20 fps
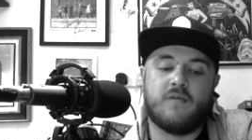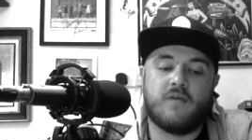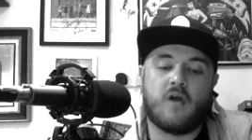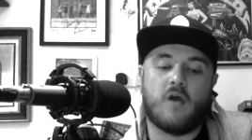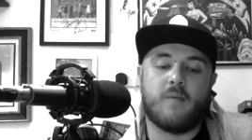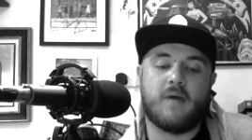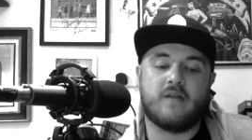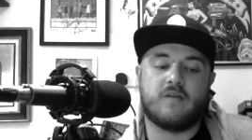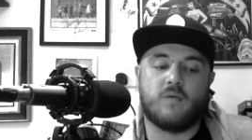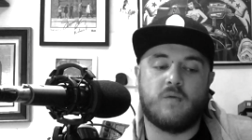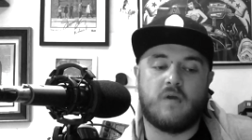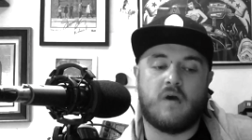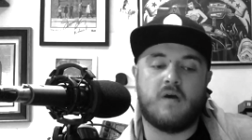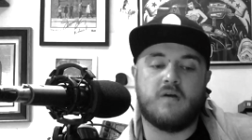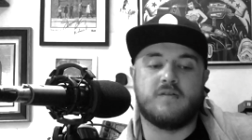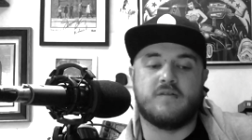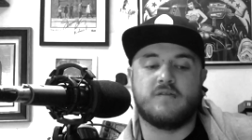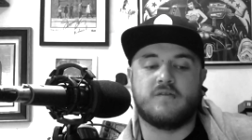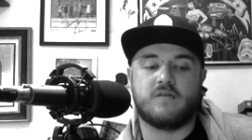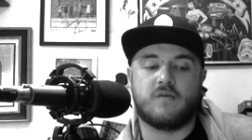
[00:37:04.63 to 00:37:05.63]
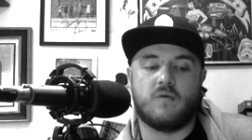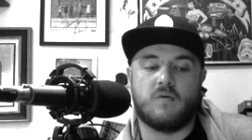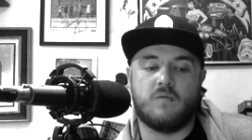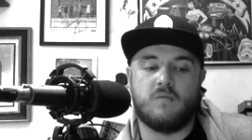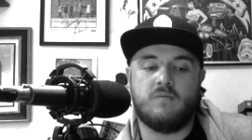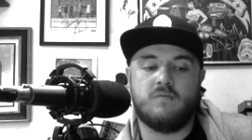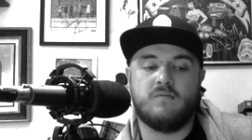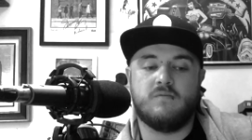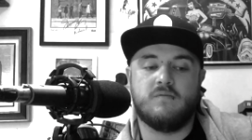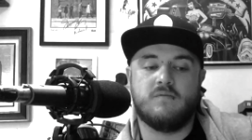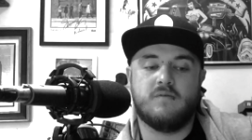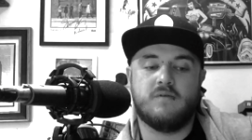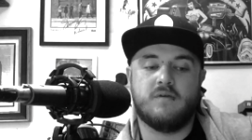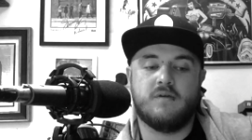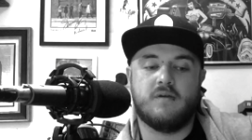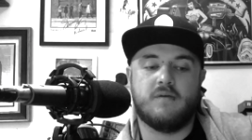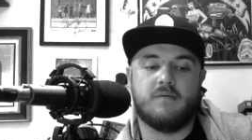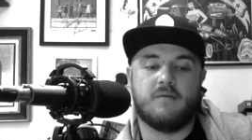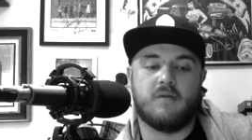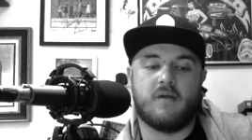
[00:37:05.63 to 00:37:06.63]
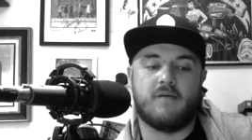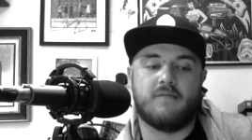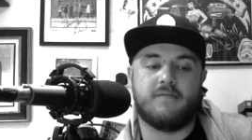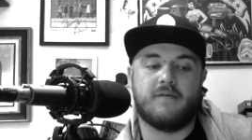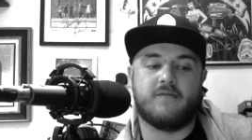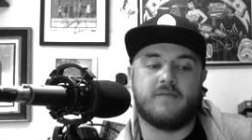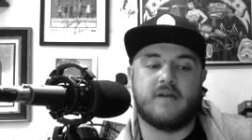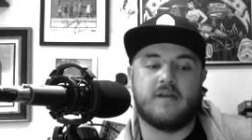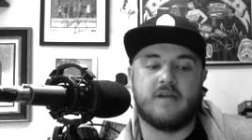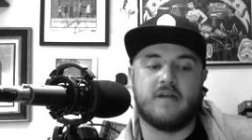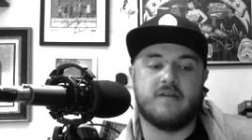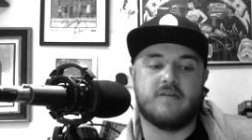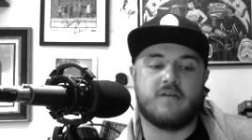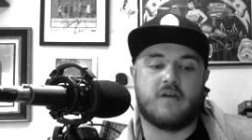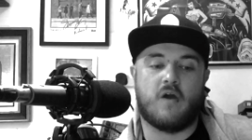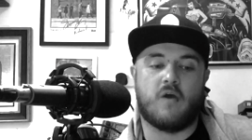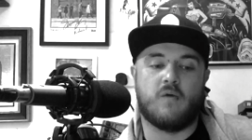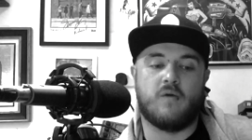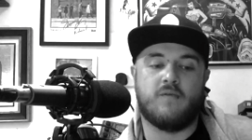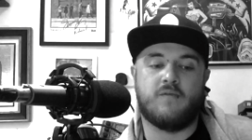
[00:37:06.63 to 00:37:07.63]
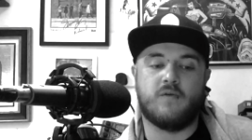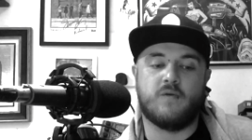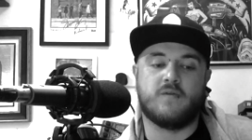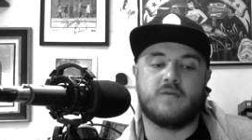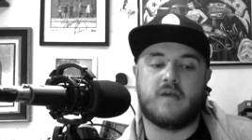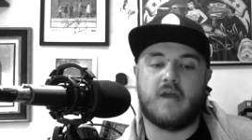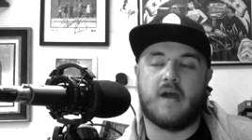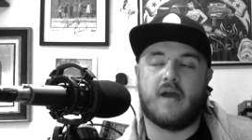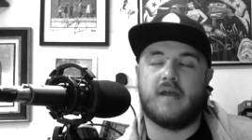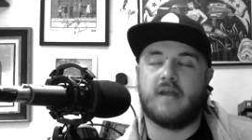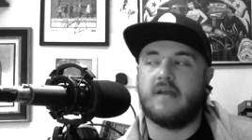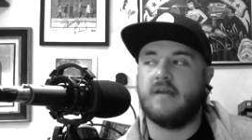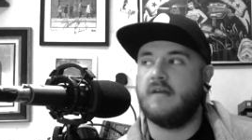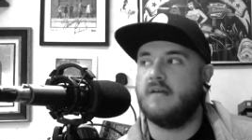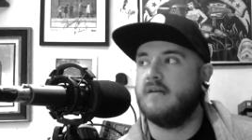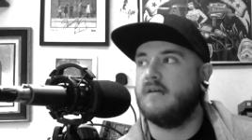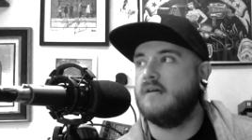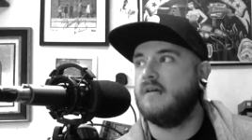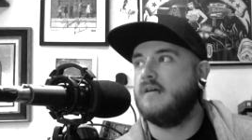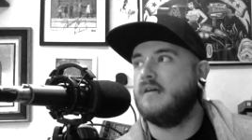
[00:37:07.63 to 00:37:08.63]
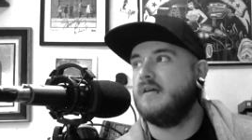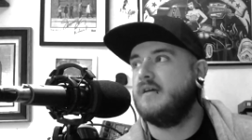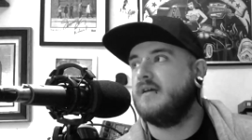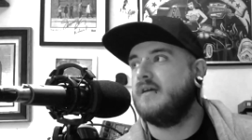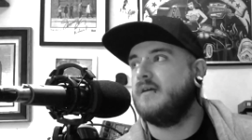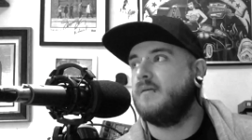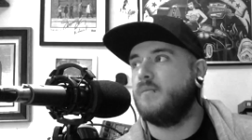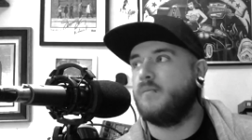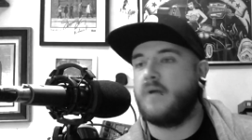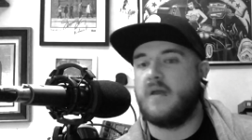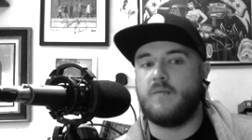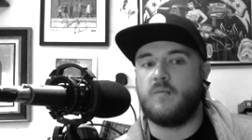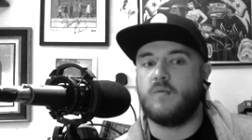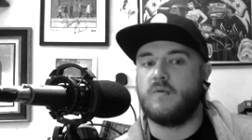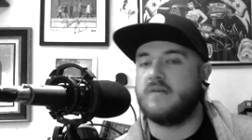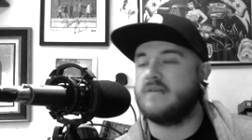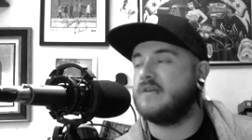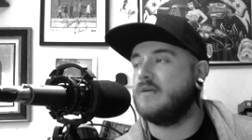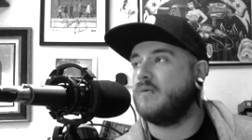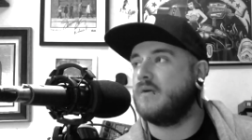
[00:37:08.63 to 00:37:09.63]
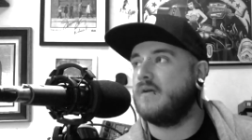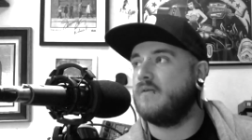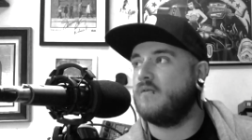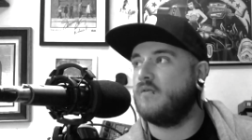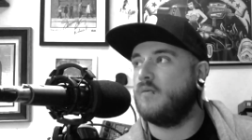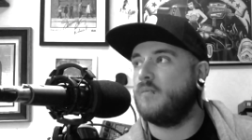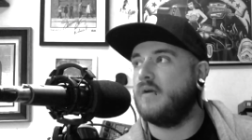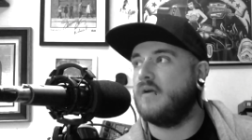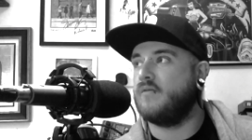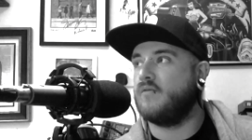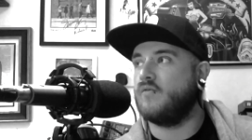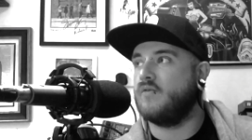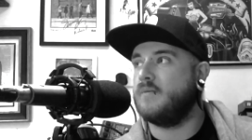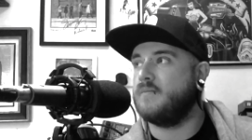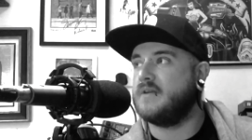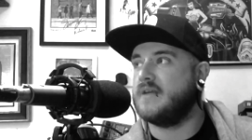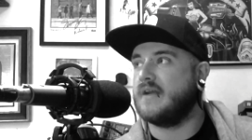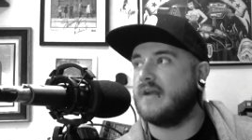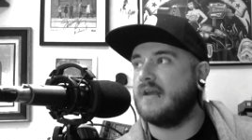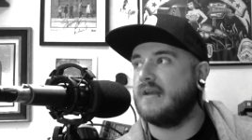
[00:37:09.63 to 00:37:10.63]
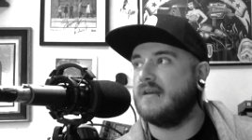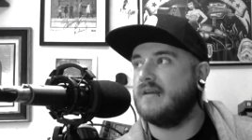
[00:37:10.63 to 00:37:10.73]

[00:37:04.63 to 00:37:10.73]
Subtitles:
you go back to when I was at school, like 15 years ago, if you was gay, people would still give you a bit of a rib digging.